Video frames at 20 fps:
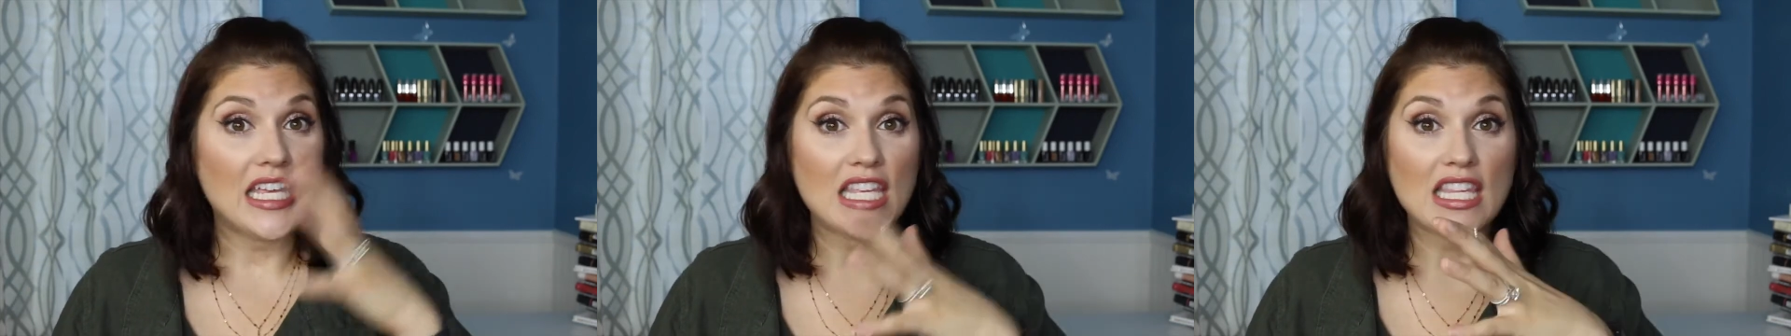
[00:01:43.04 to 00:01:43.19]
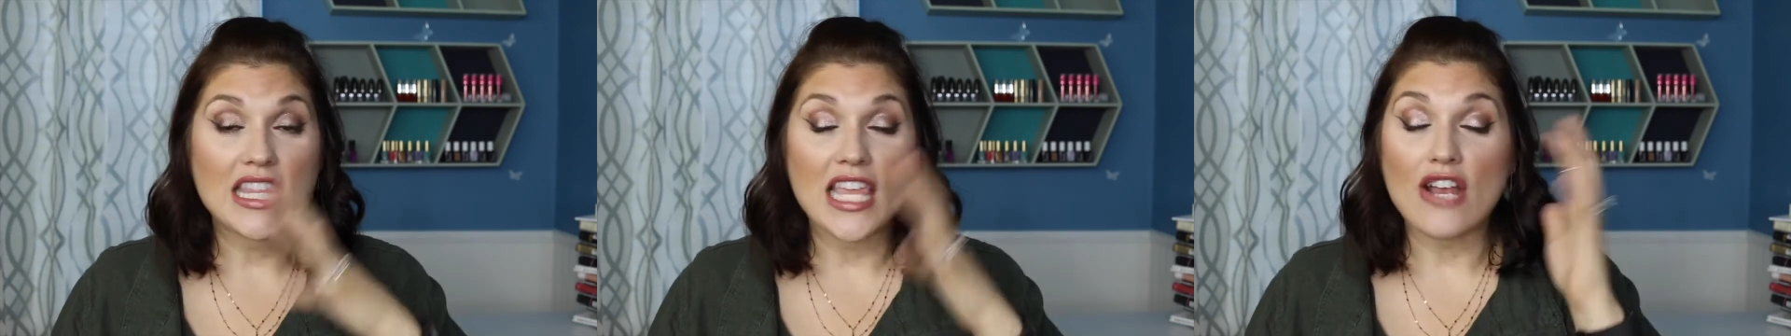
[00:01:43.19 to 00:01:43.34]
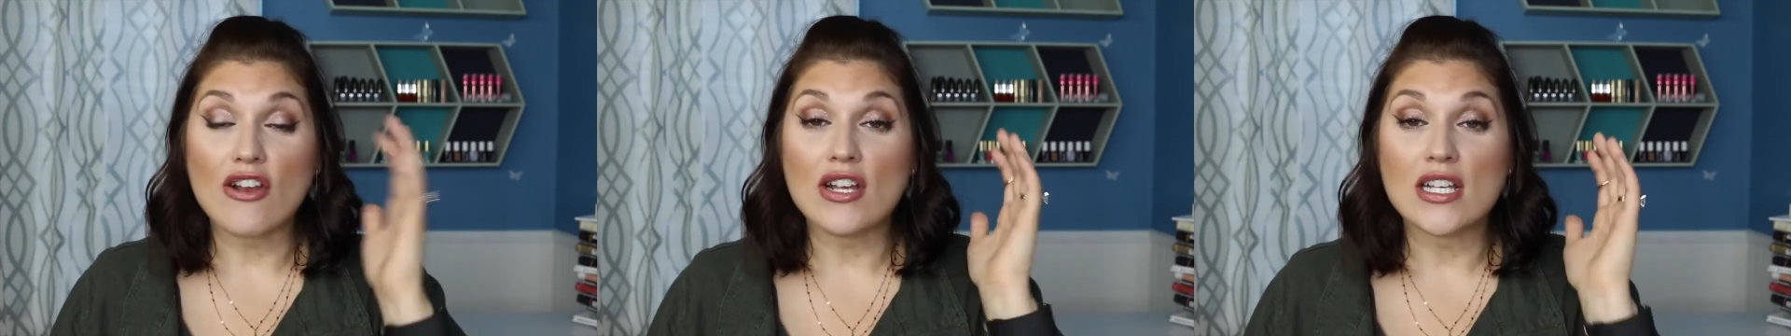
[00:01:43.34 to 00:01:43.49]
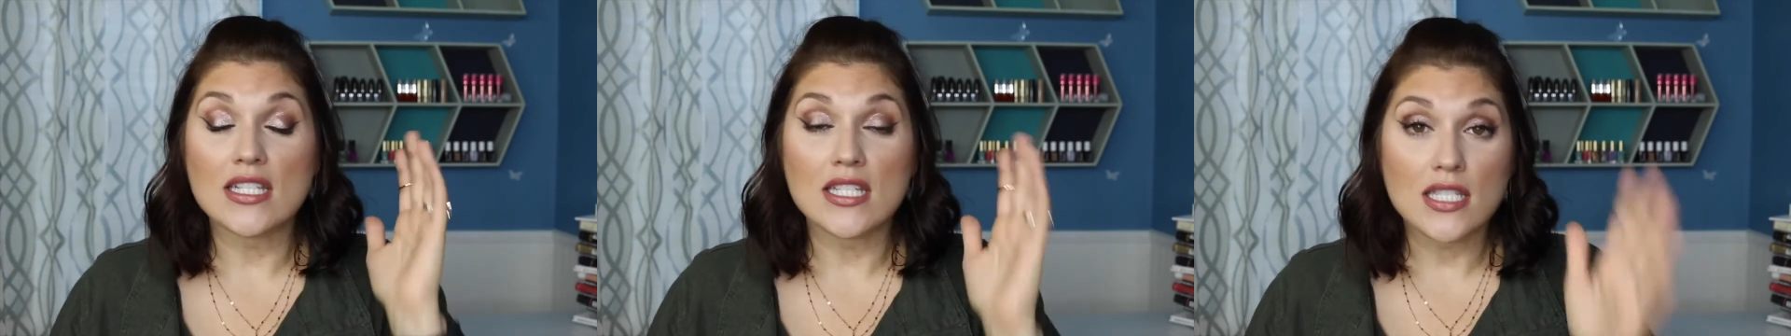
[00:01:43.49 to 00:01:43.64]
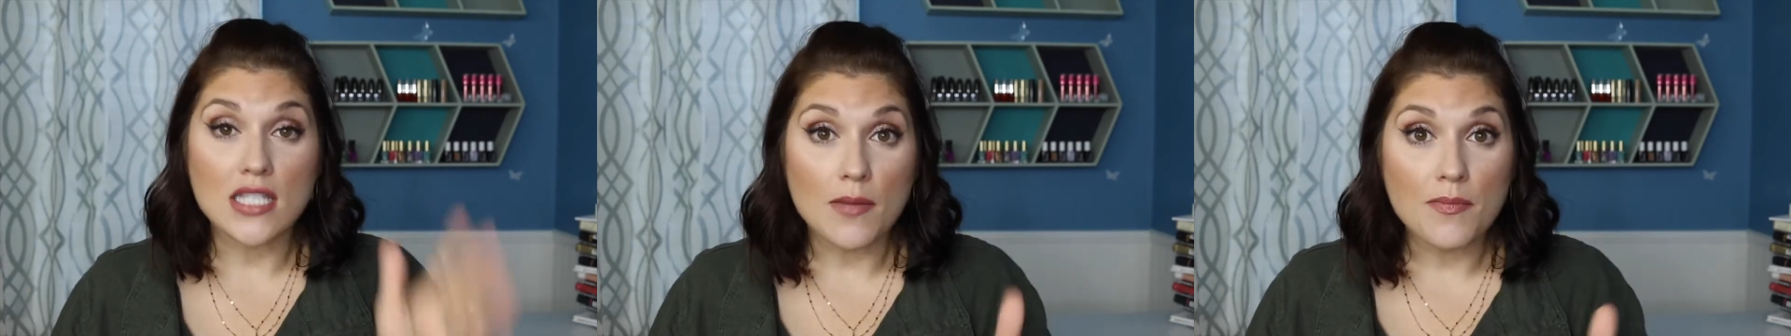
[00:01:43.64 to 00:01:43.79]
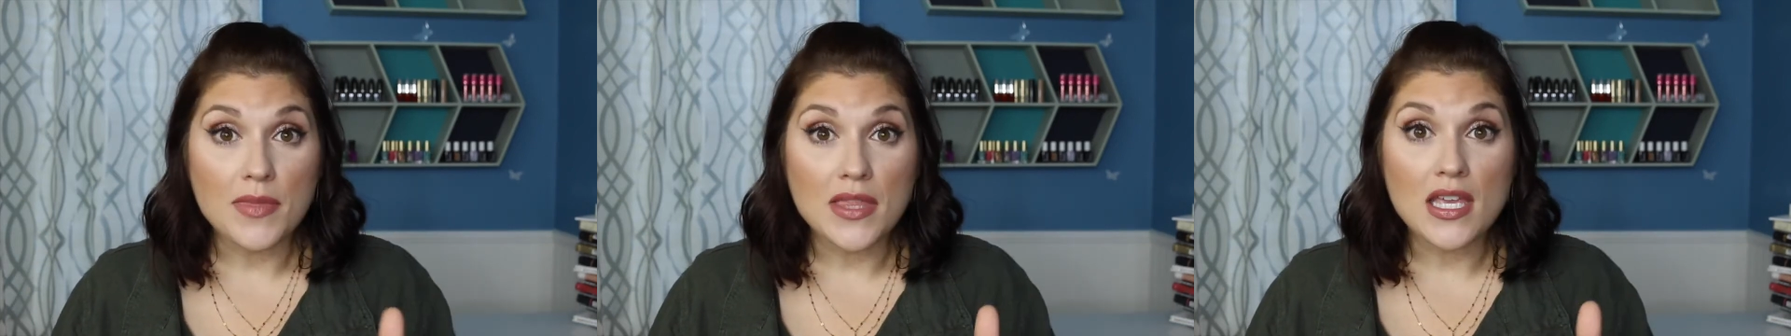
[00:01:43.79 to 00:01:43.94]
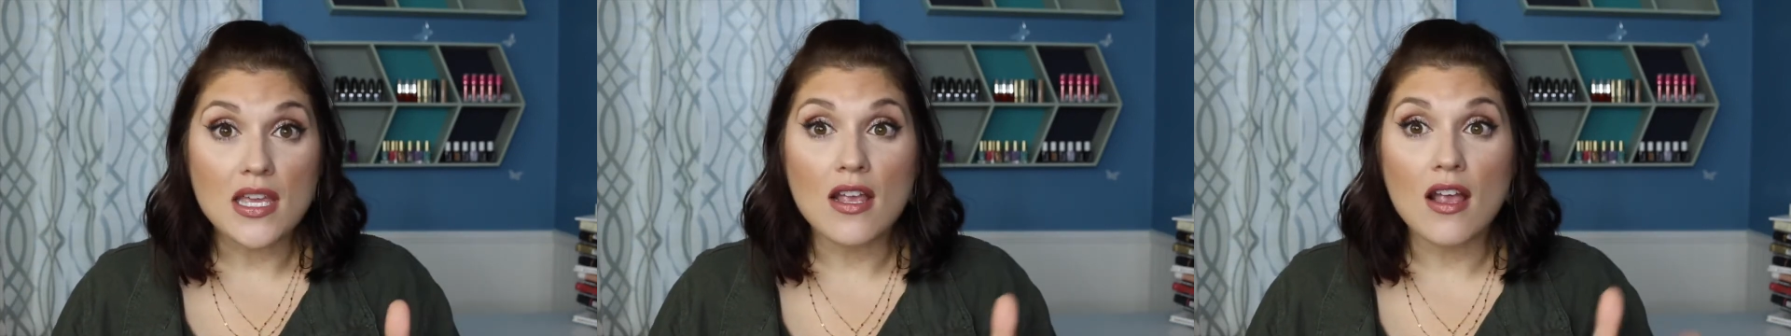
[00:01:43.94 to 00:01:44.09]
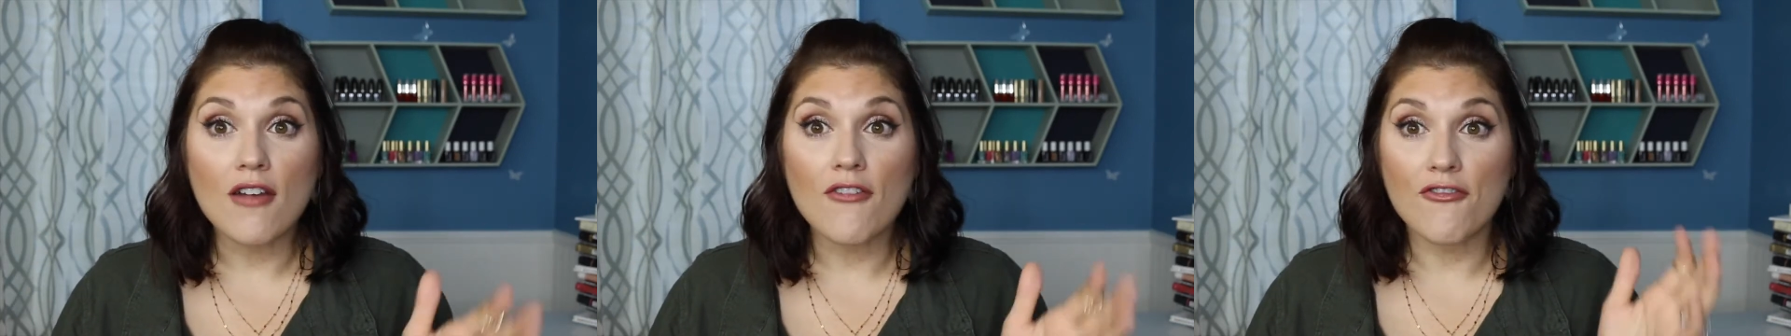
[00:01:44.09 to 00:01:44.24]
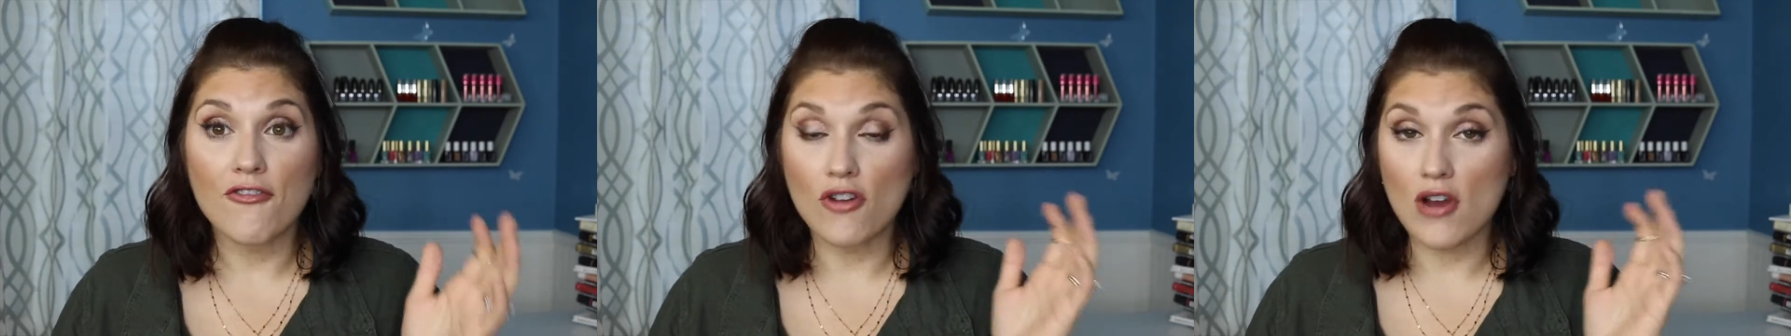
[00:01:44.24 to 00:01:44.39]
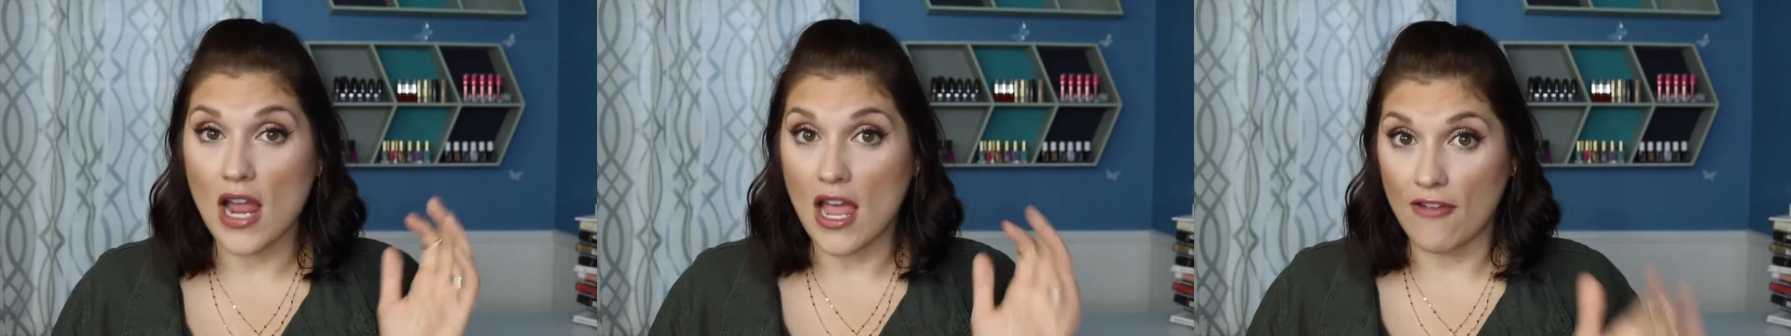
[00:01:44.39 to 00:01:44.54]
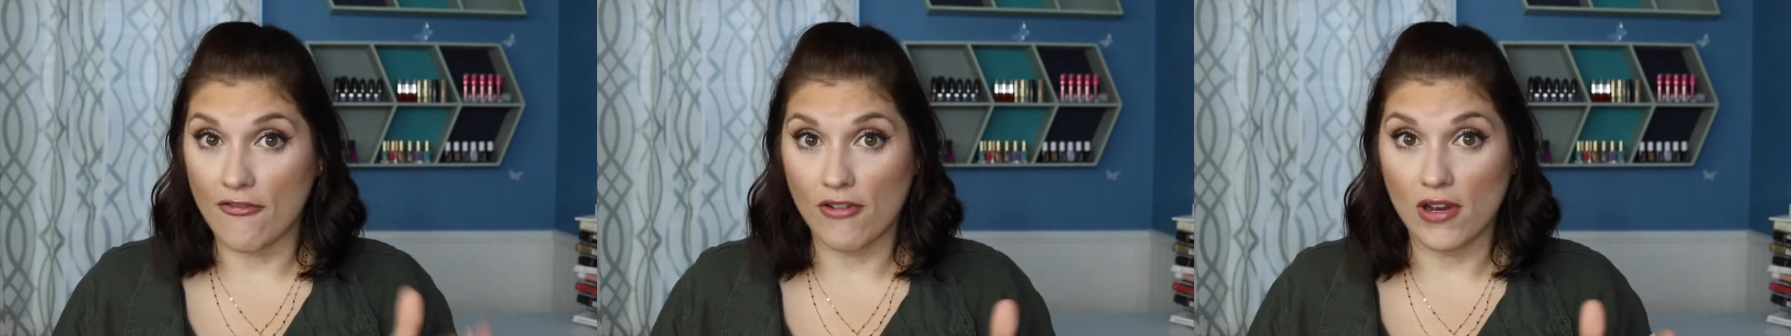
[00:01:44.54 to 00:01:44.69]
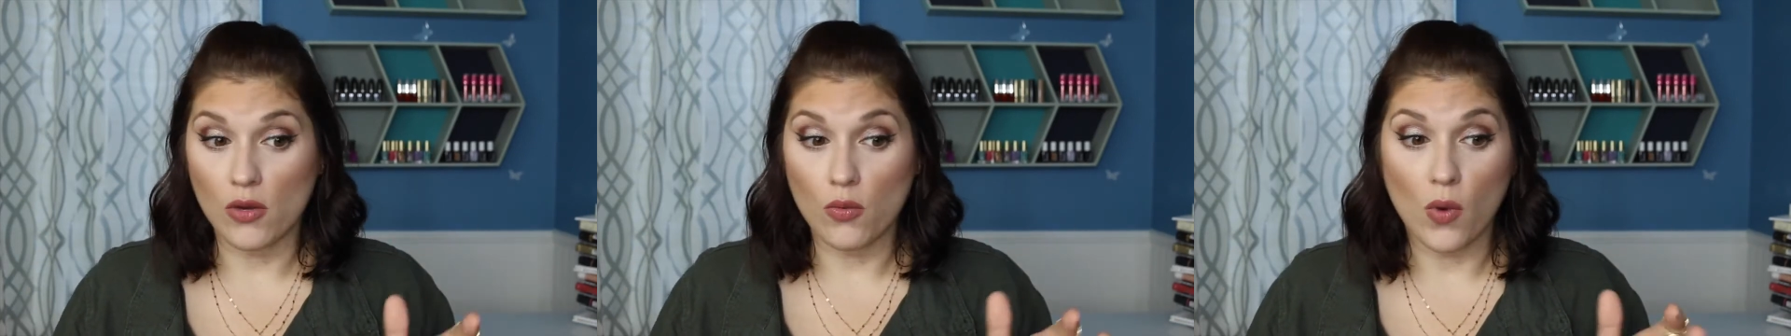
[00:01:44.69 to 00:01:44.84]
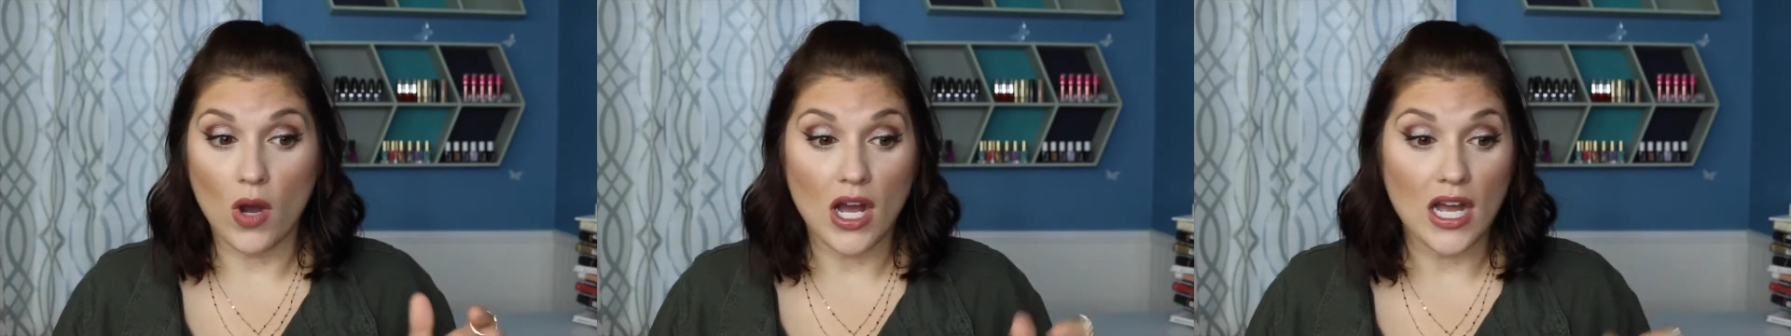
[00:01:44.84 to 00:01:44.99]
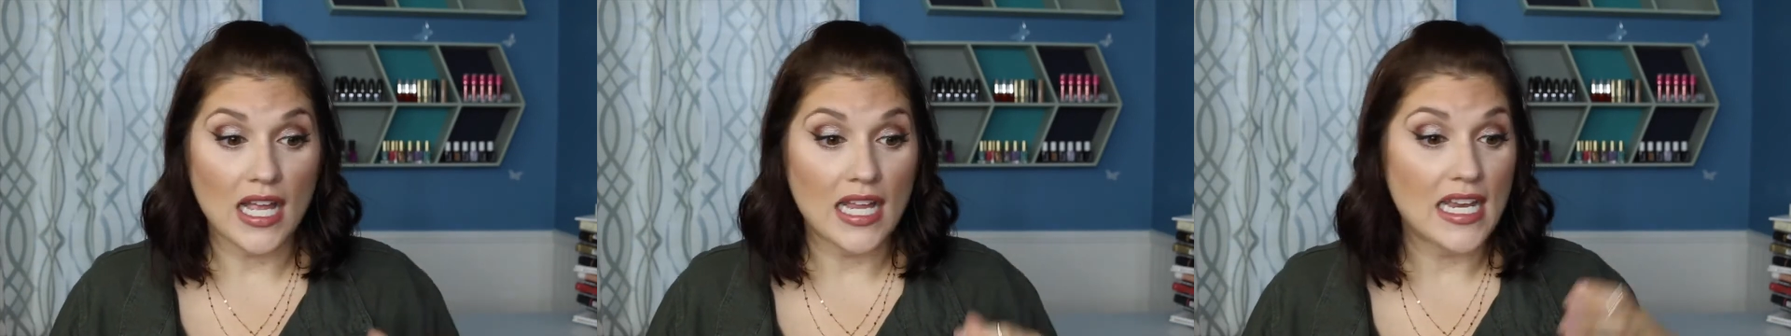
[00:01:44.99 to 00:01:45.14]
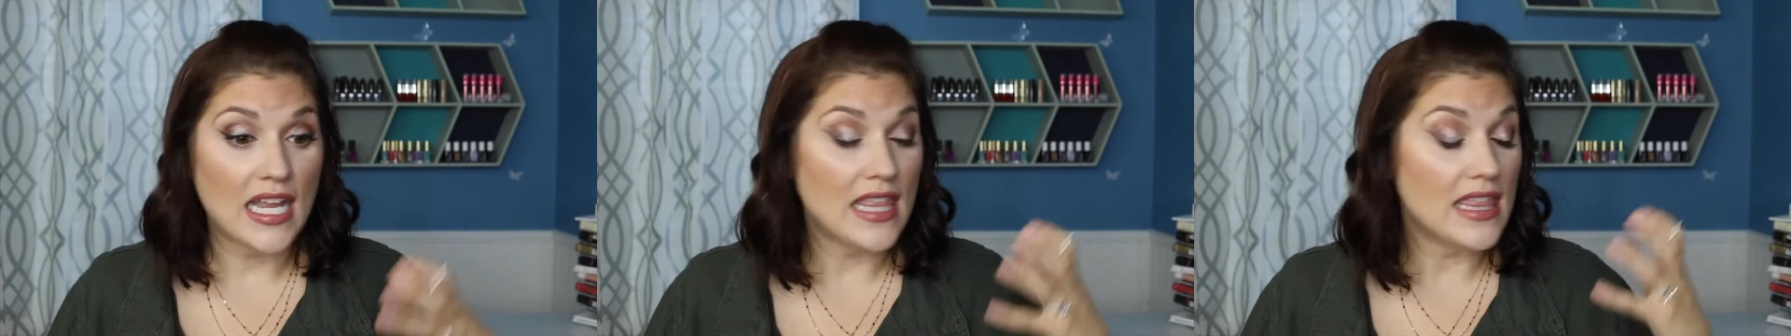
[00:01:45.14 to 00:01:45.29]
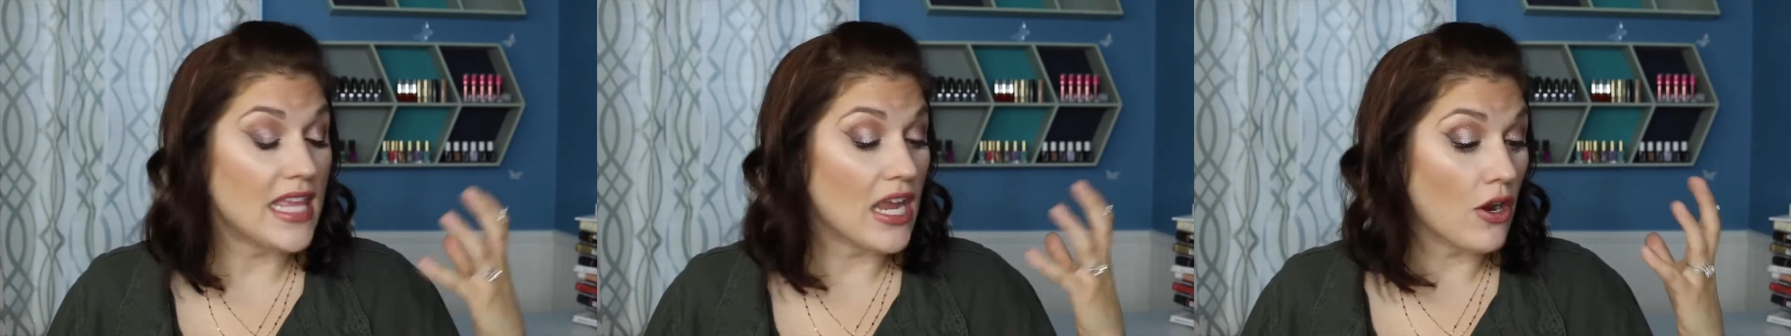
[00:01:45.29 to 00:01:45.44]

There is something for everyone.